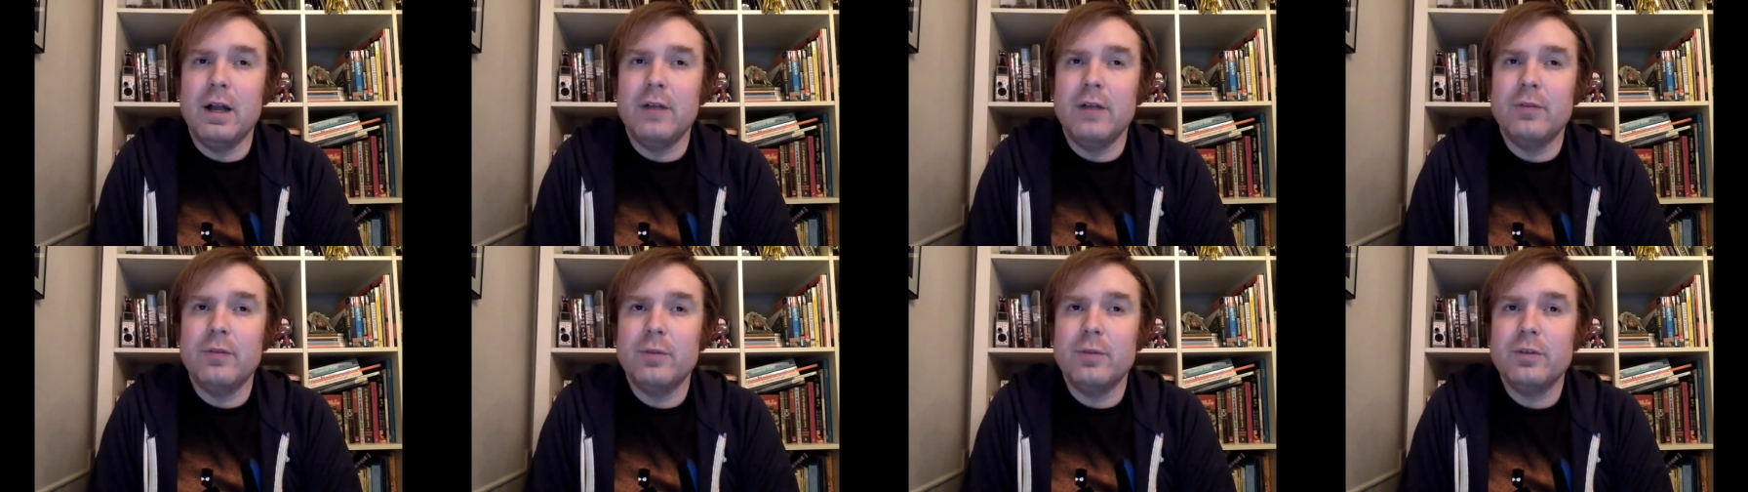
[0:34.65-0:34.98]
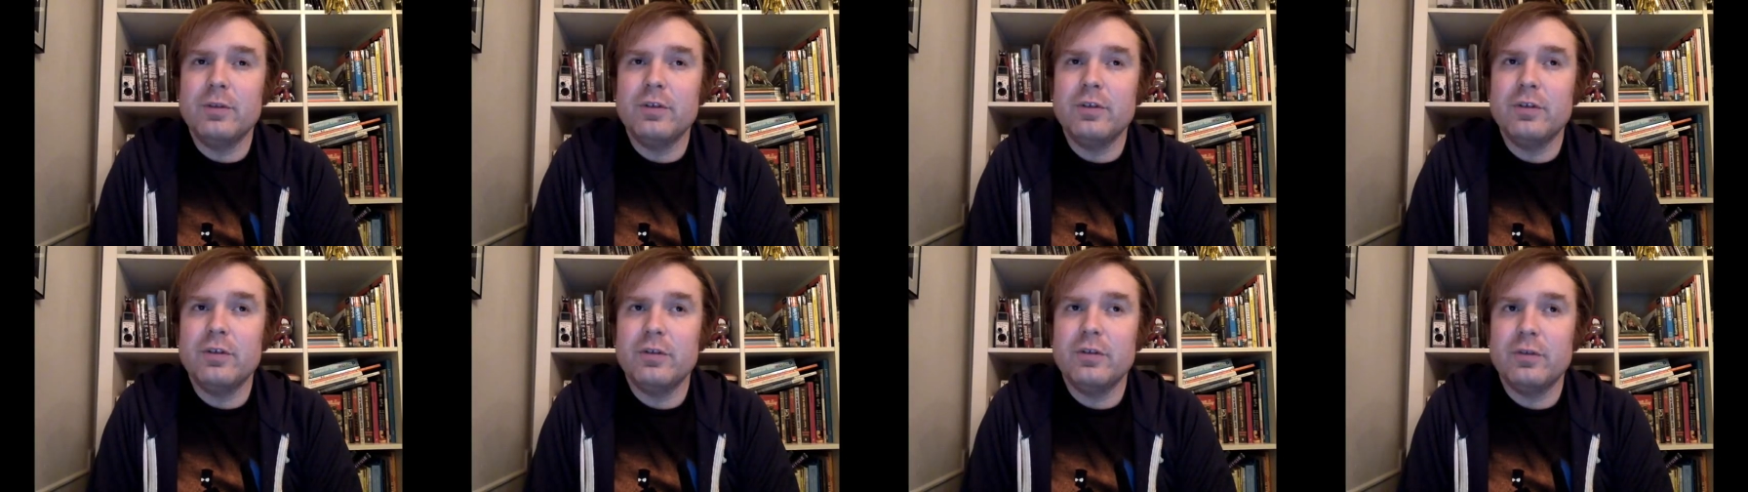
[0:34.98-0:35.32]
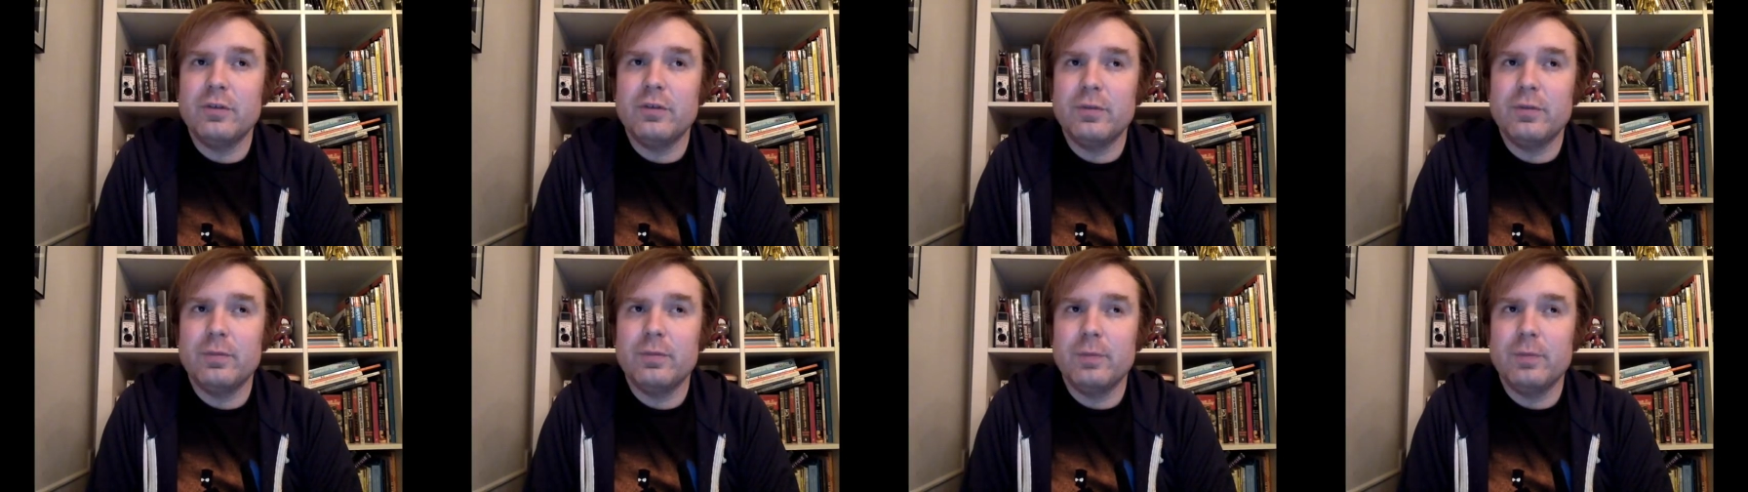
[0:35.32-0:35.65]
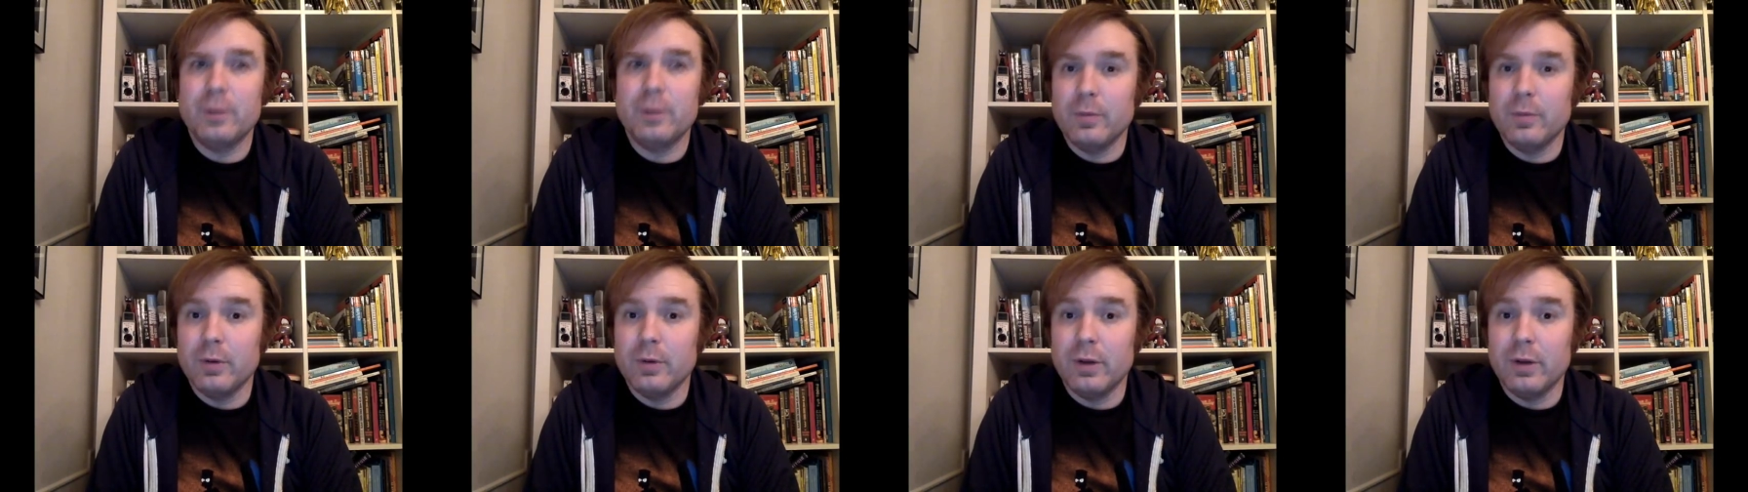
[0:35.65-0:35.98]
As much as
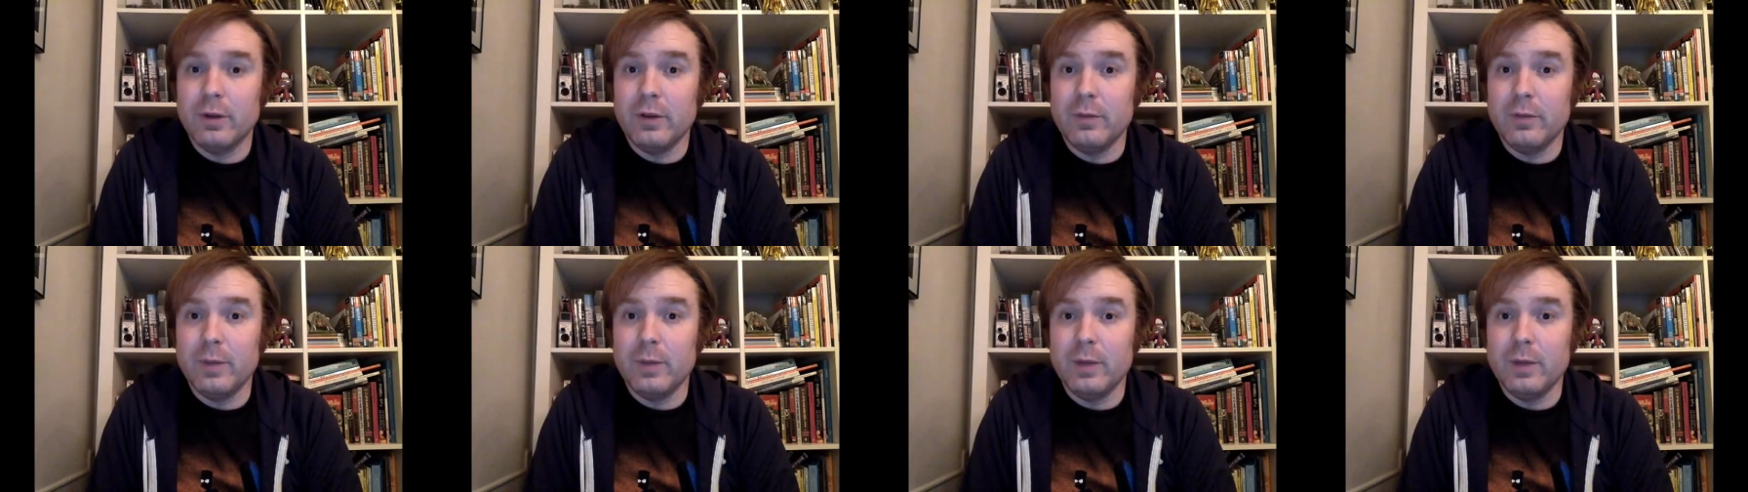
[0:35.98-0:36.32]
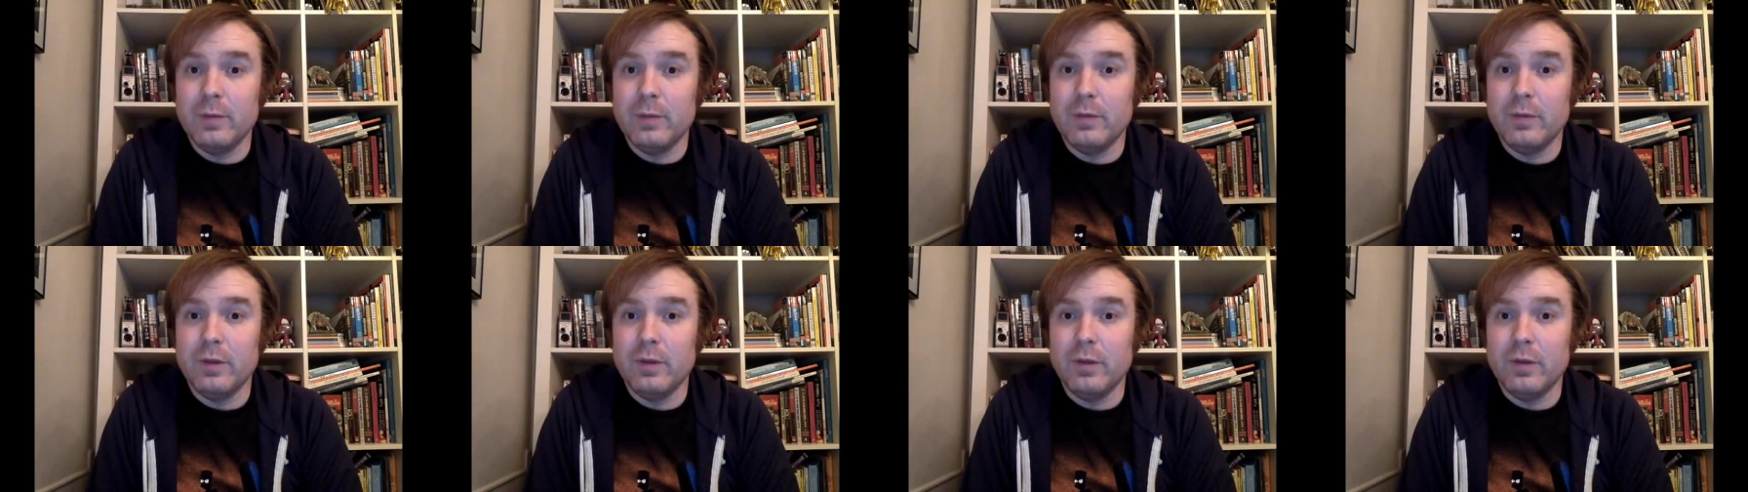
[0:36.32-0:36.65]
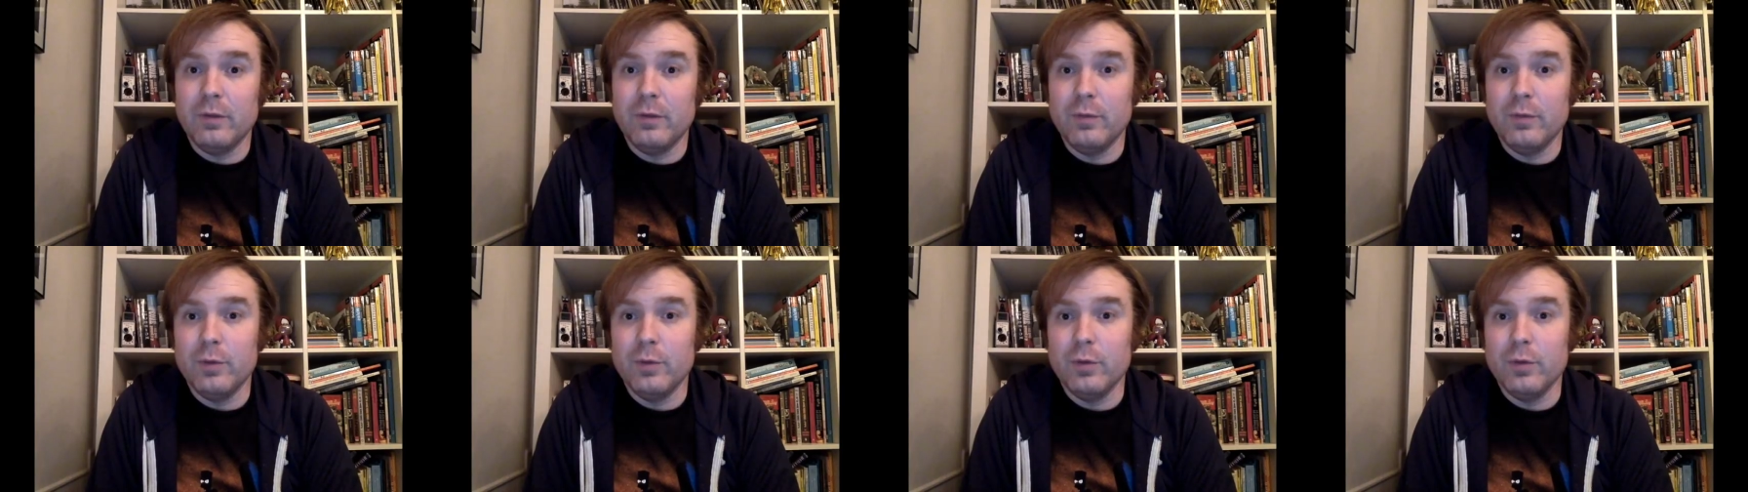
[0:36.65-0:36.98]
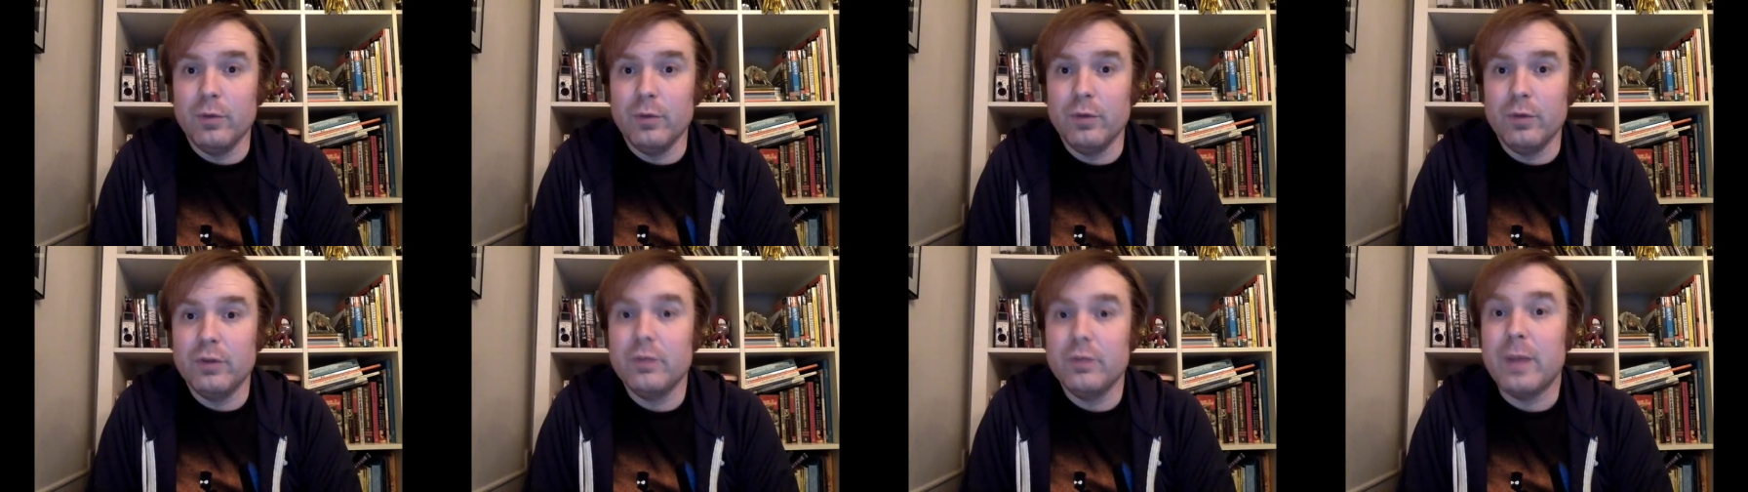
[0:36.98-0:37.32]
Spielberg has made himself more
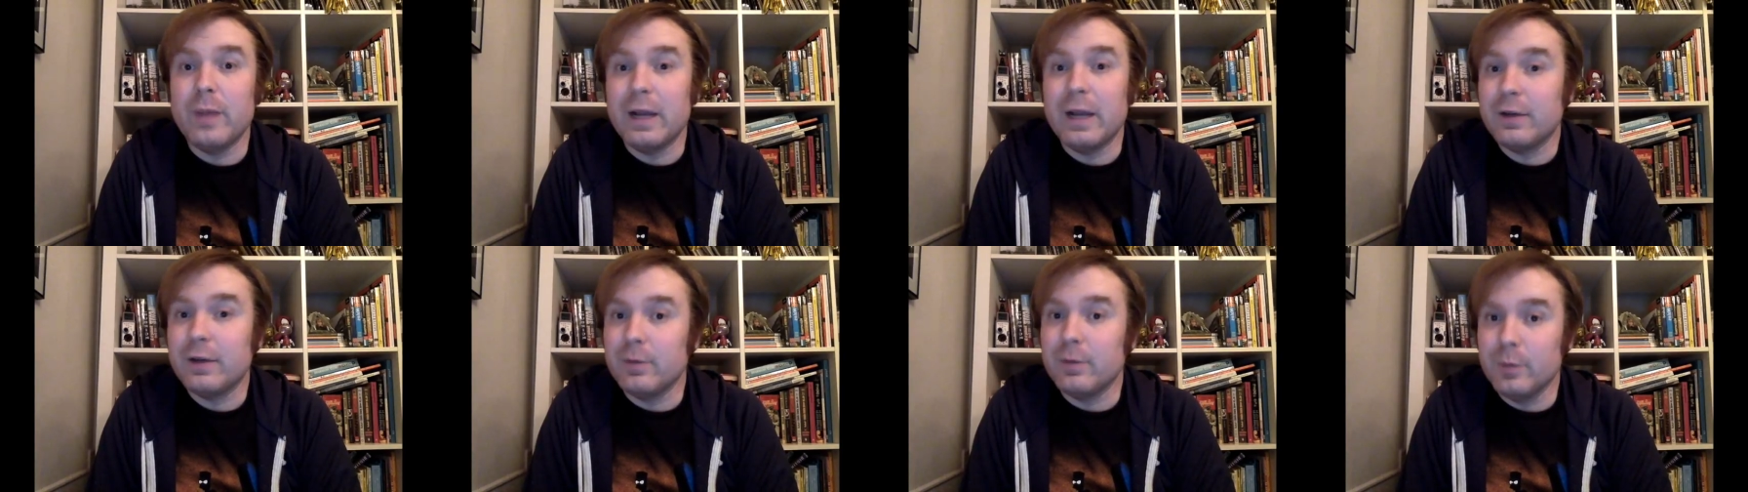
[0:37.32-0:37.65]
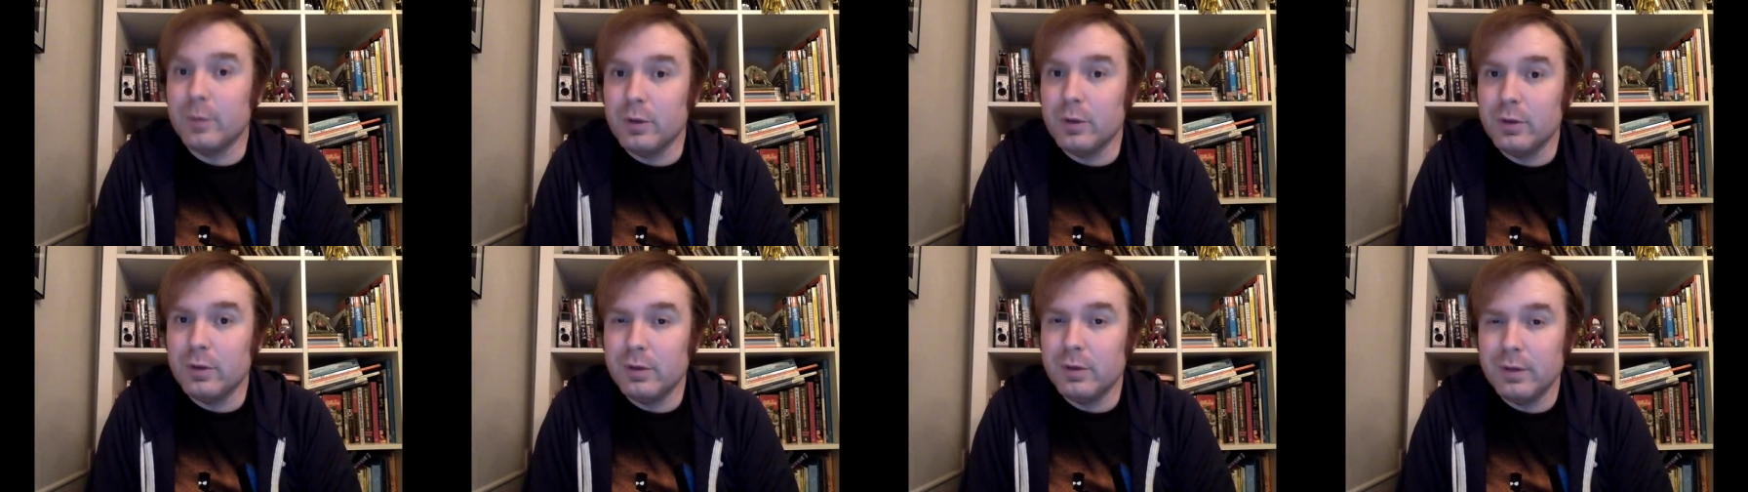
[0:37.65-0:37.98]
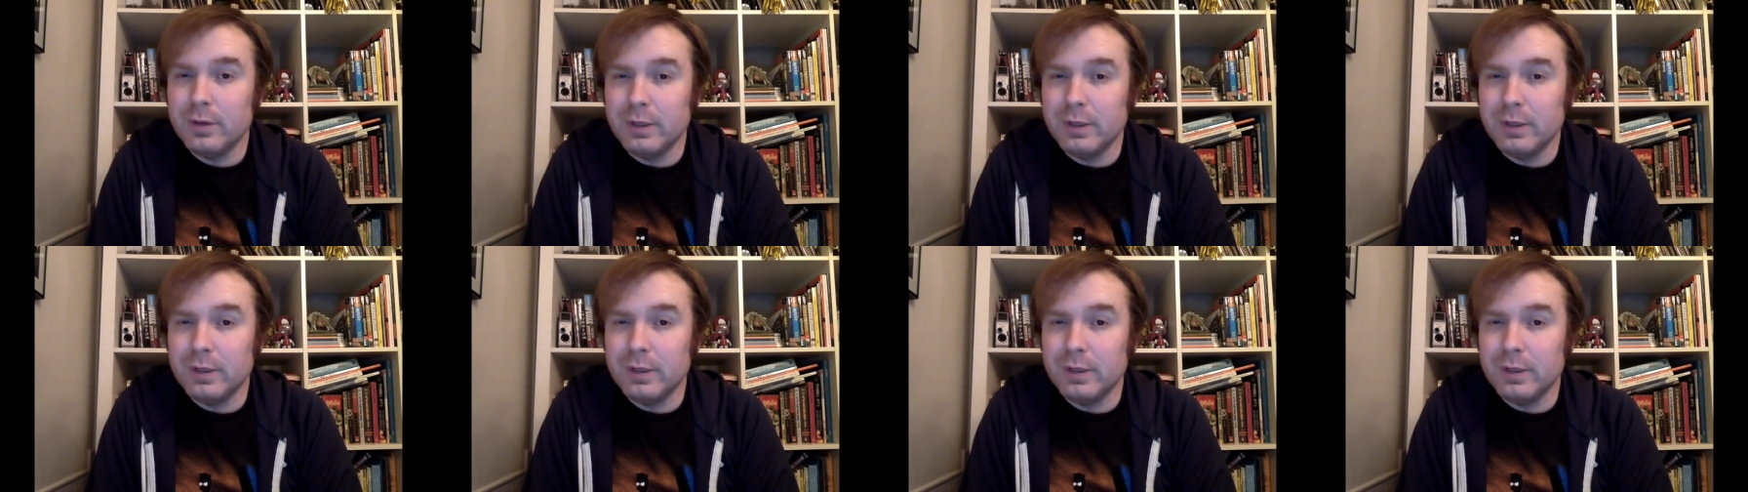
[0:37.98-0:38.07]
respectable,